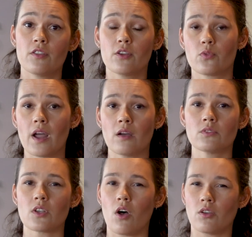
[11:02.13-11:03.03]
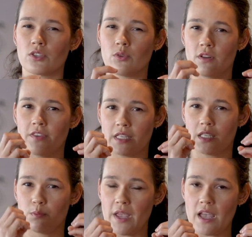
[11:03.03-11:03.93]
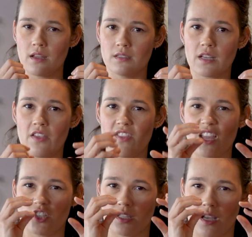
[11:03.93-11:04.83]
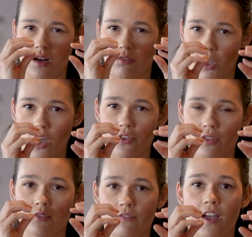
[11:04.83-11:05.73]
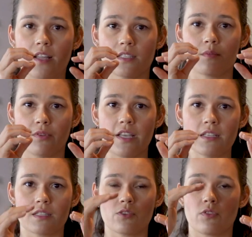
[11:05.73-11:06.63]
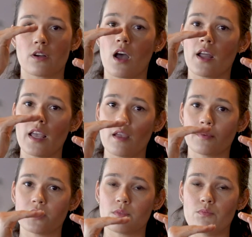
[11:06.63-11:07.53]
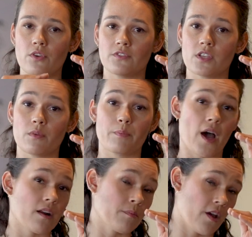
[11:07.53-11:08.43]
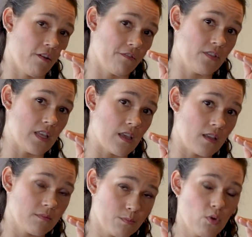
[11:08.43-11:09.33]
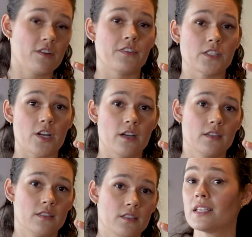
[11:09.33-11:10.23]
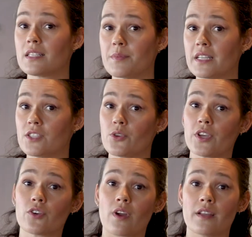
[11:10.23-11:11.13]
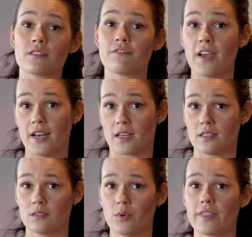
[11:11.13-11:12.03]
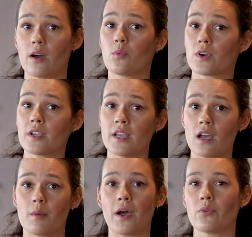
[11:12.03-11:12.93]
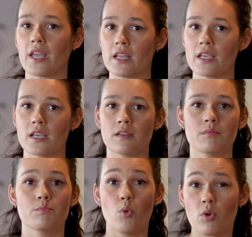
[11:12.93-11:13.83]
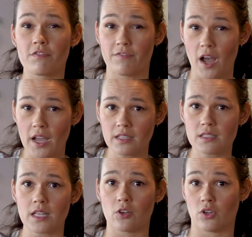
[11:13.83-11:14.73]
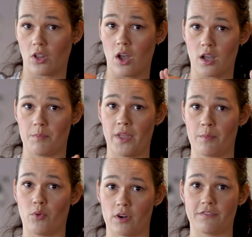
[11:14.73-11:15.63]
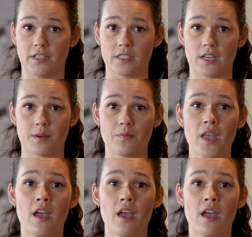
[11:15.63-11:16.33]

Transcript: the grounds all sort of expand and they just kind of lock those fines in place, so they're not able to move to the bottom of the portafilter. This means you can grind finer without worrying about getting more fines that'll clog up that portafilter.